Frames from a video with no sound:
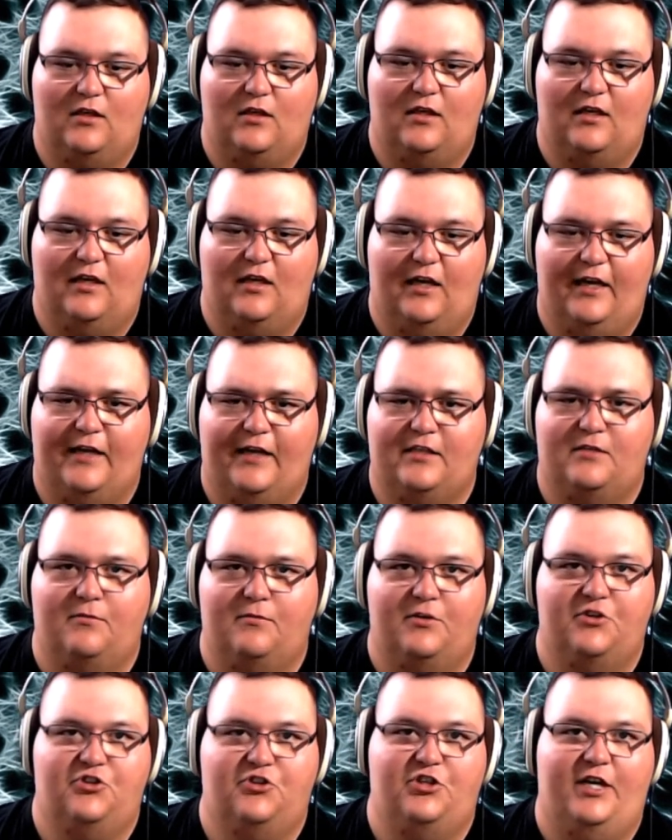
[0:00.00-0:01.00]
I asked him
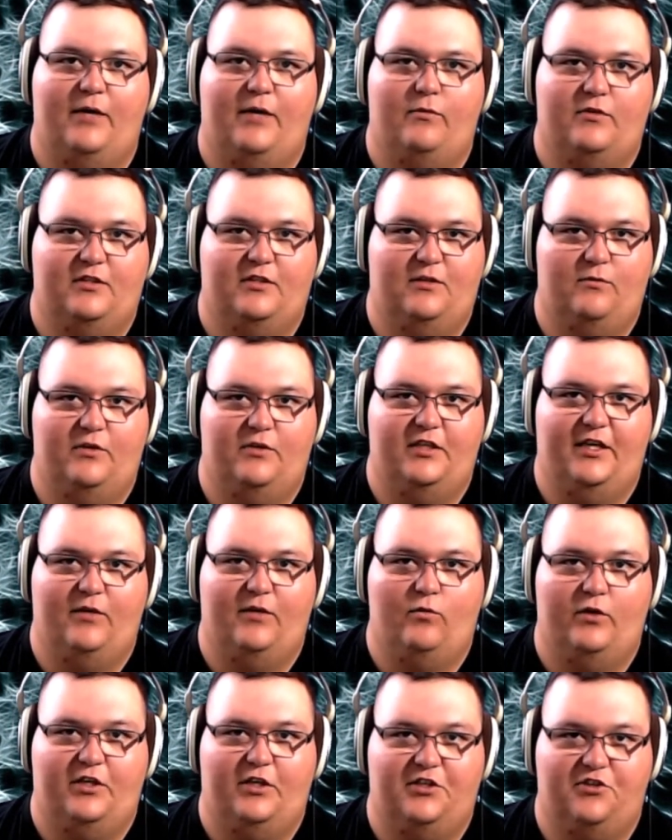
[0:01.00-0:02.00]
in his chat one day
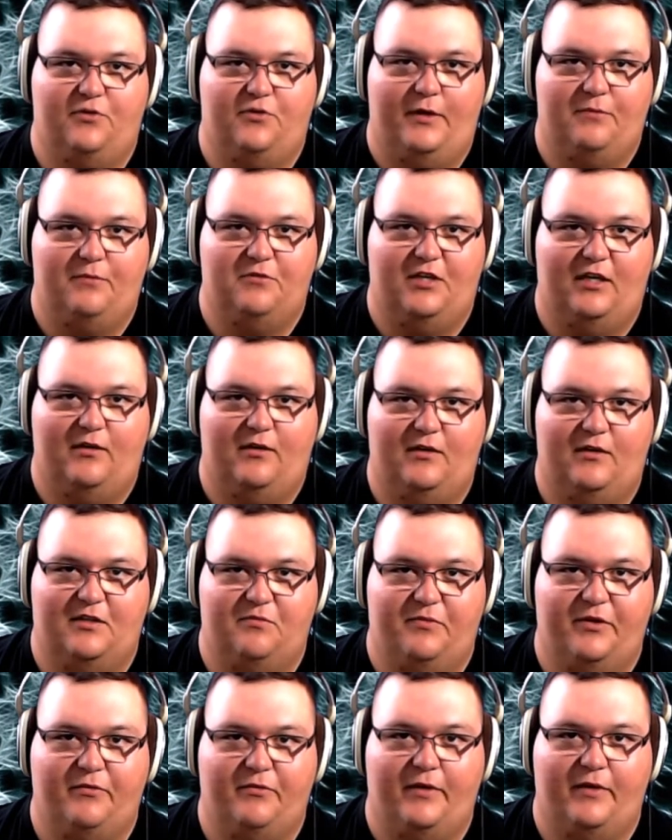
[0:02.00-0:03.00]
what he streams at, his
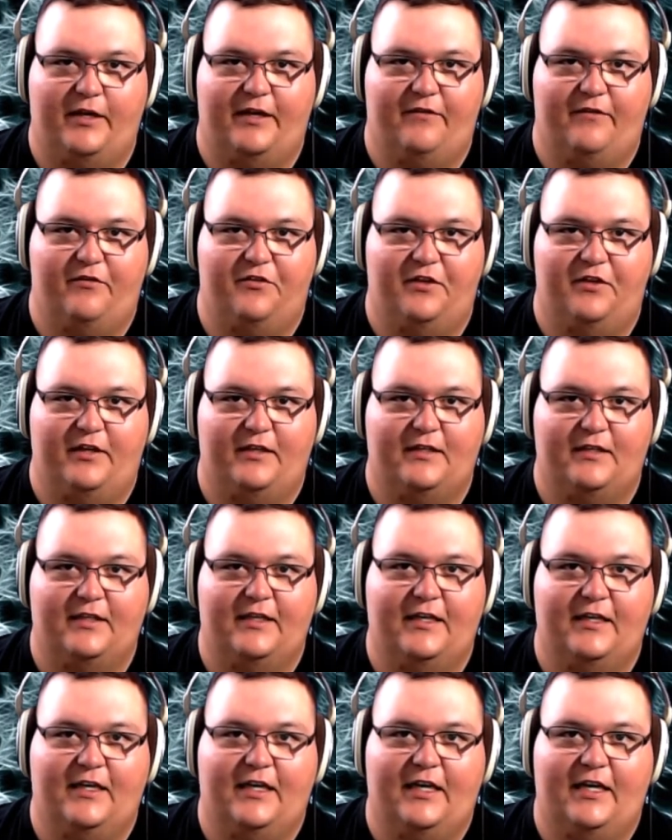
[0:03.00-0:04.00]
bit rate and everything.
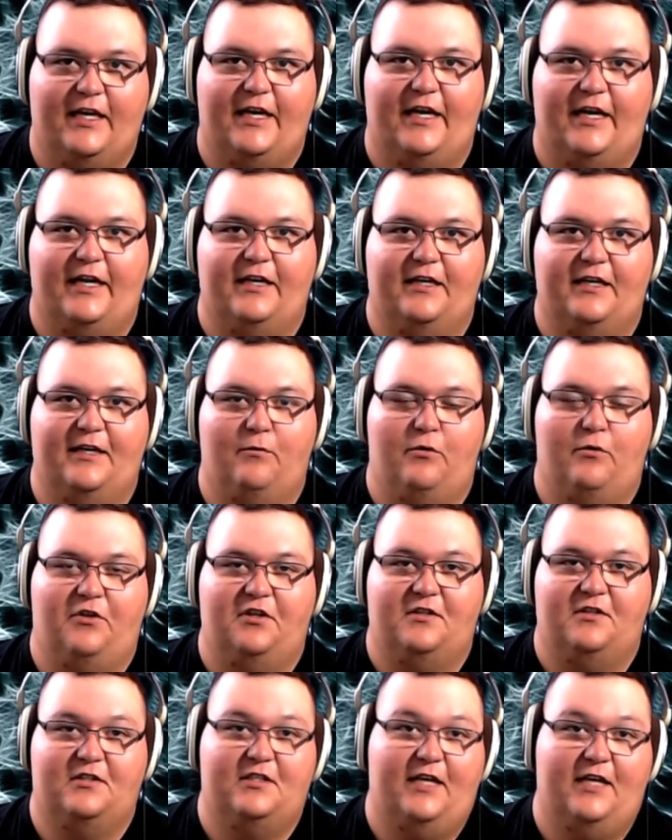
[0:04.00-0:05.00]
And with
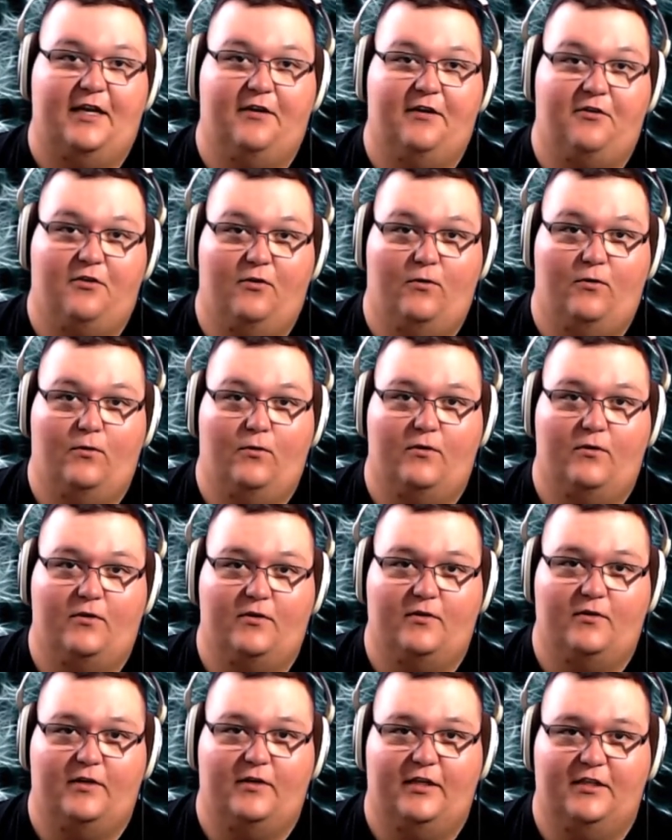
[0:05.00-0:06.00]
his
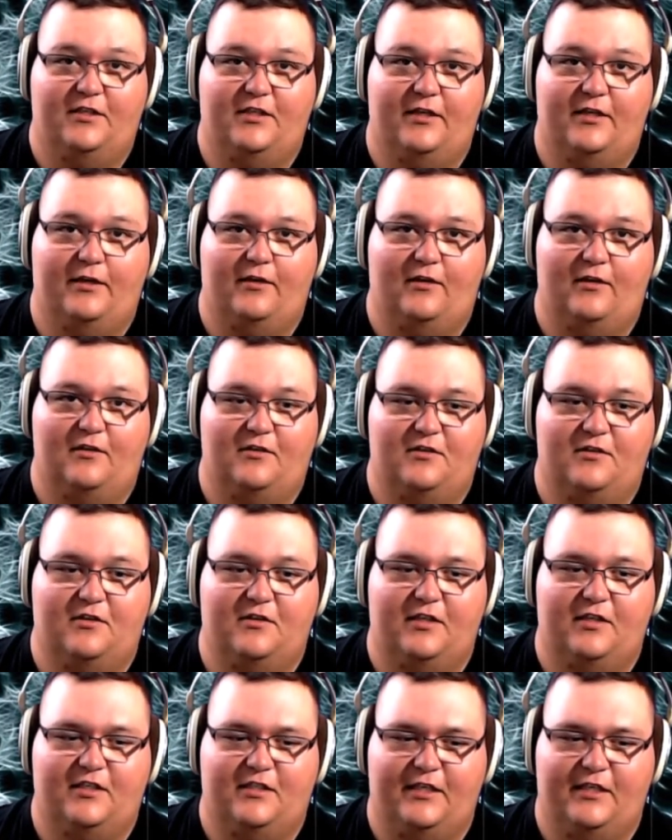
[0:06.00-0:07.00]
10-core Intel
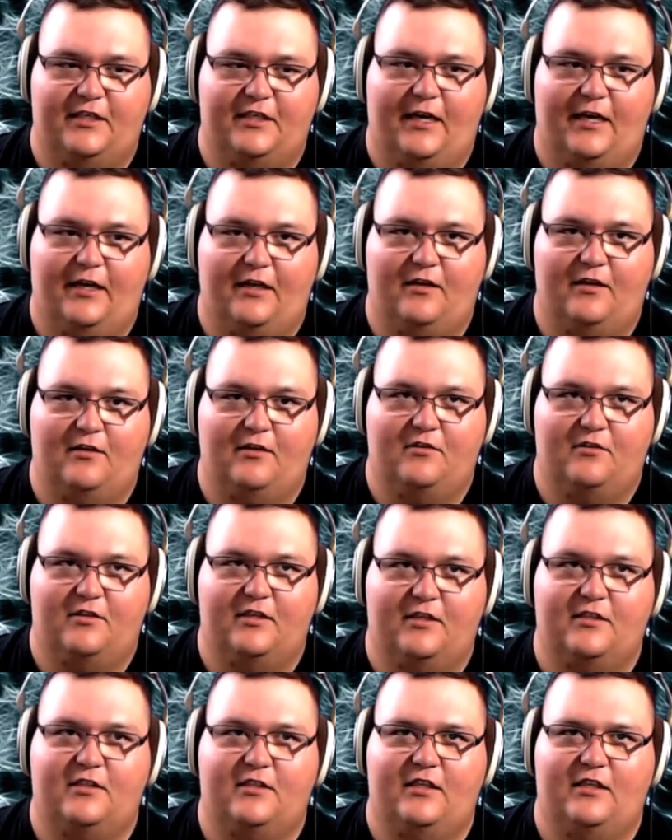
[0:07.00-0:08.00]

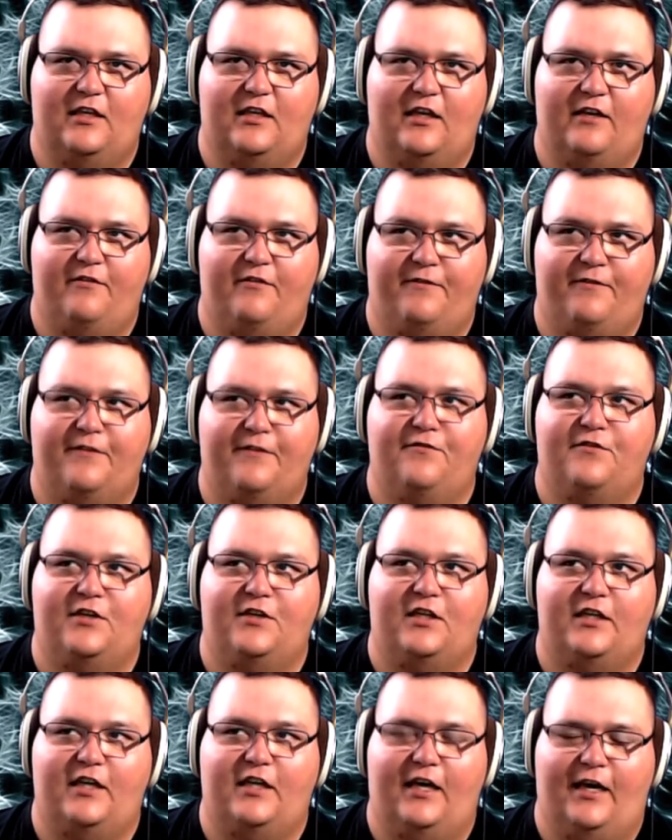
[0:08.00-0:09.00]

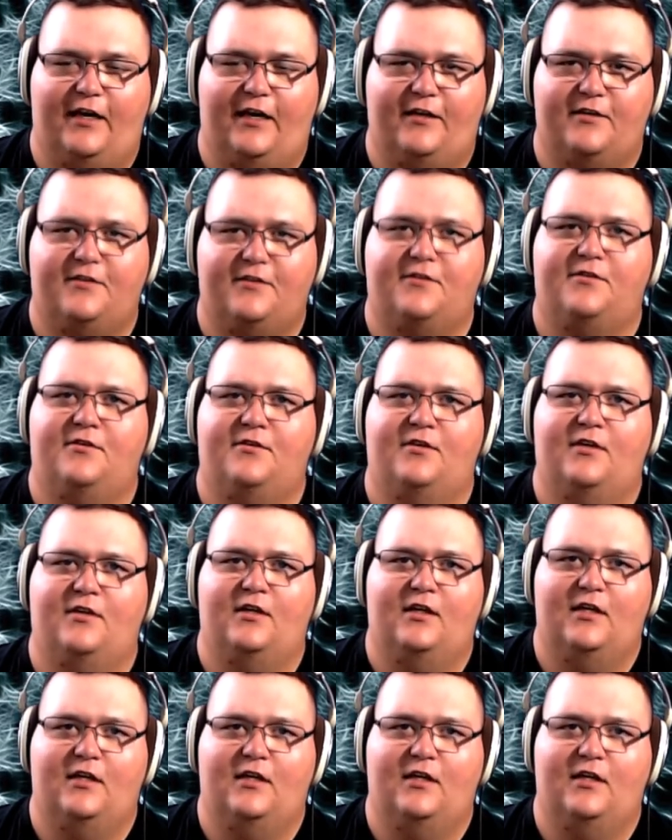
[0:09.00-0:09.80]
6950X,